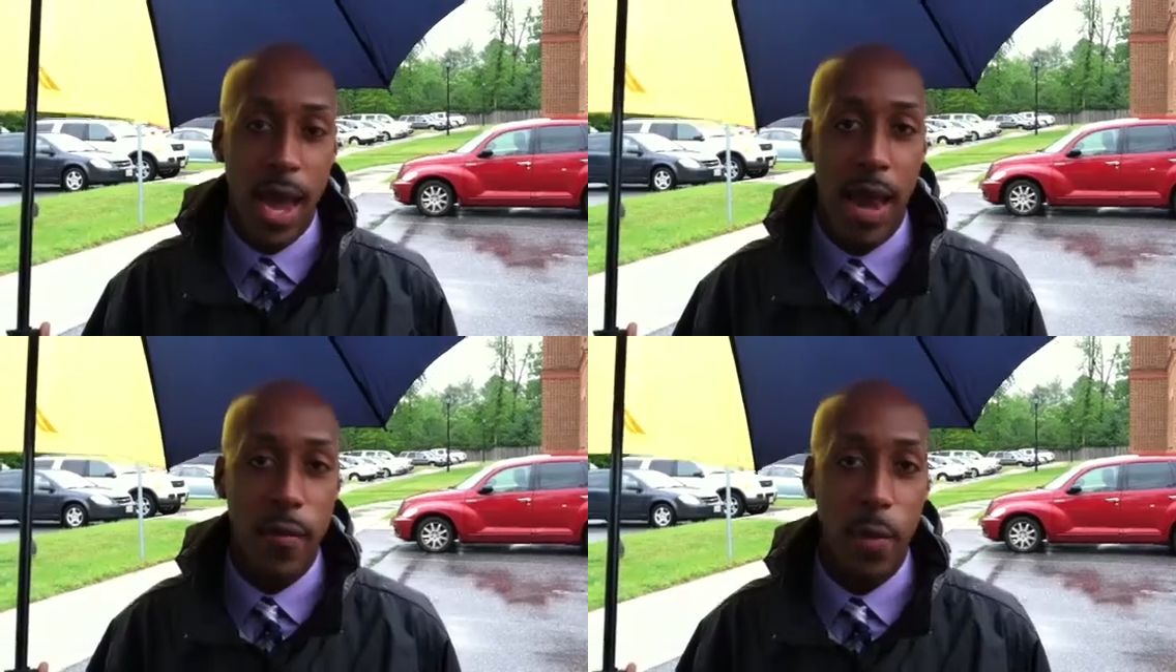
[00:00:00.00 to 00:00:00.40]

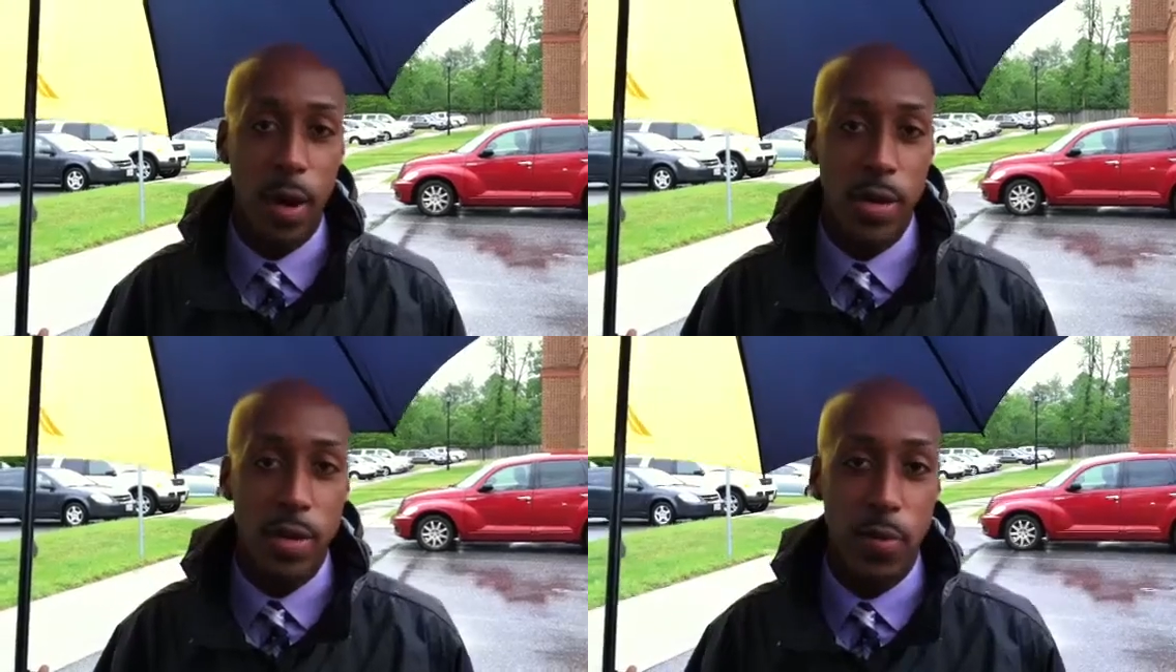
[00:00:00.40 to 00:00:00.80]
Hi
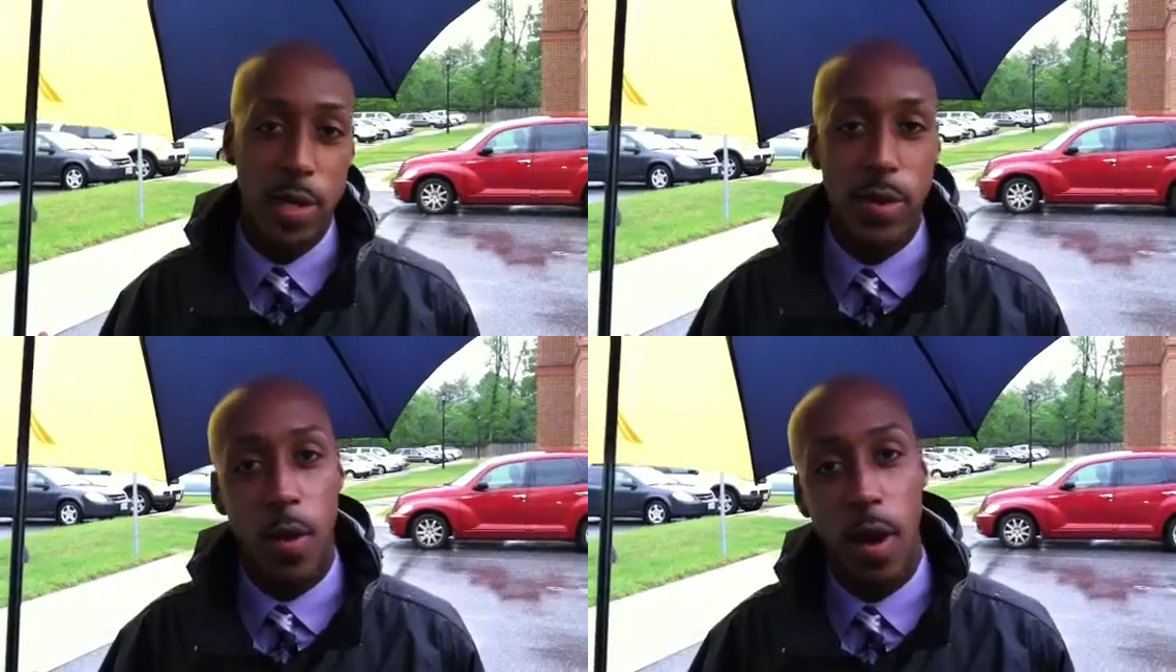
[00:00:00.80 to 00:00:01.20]
everyone, it's
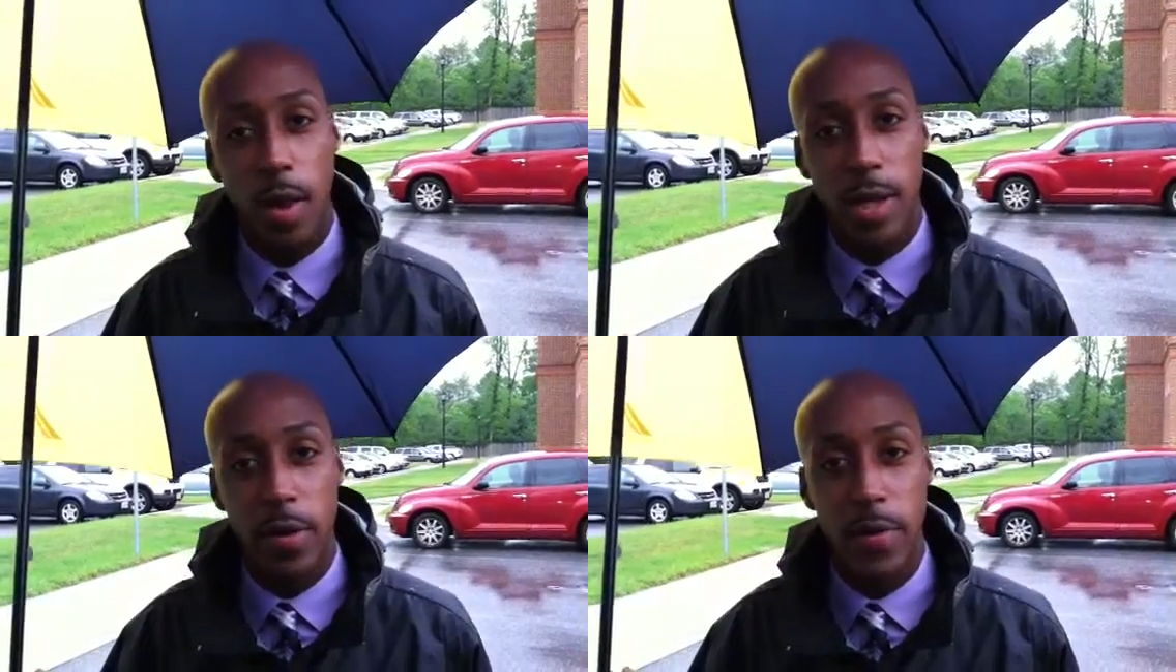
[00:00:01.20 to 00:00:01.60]
Lorenzo
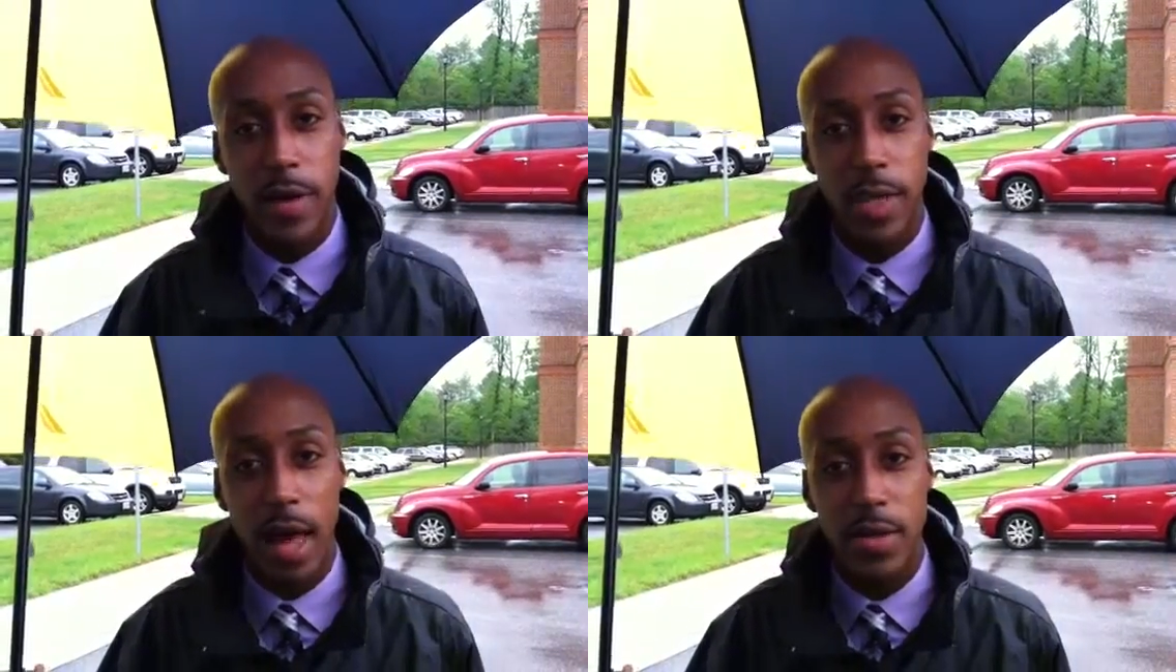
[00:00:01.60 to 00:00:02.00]
Hall here at
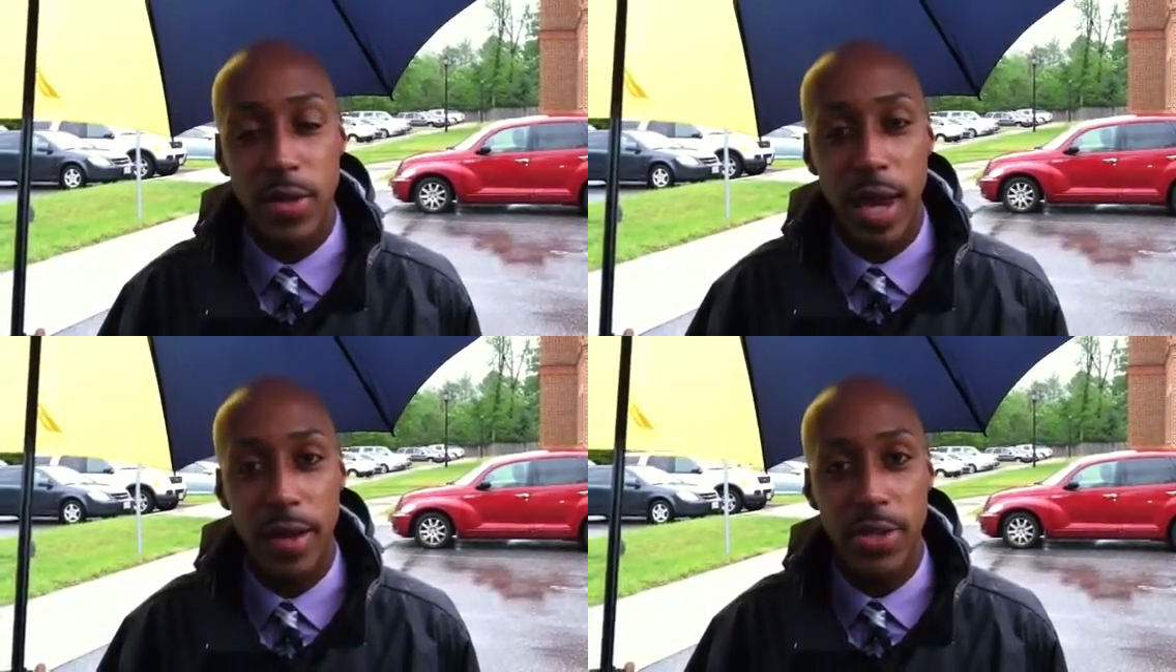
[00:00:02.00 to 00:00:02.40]
the
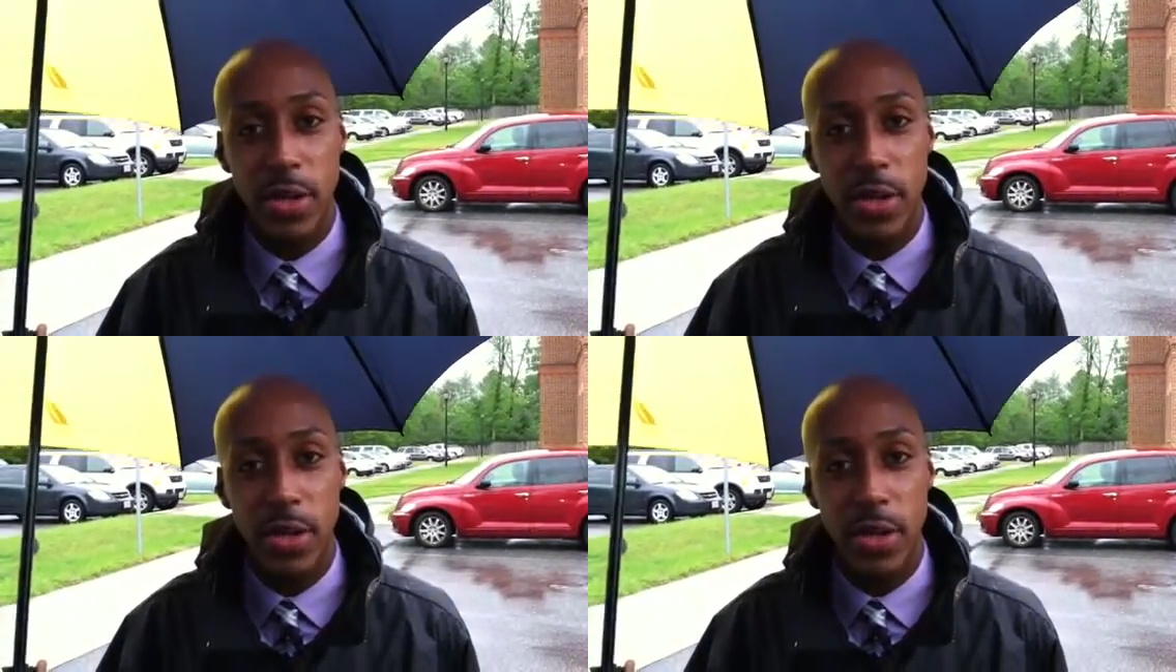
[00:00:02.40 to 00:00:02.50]
Gloucester County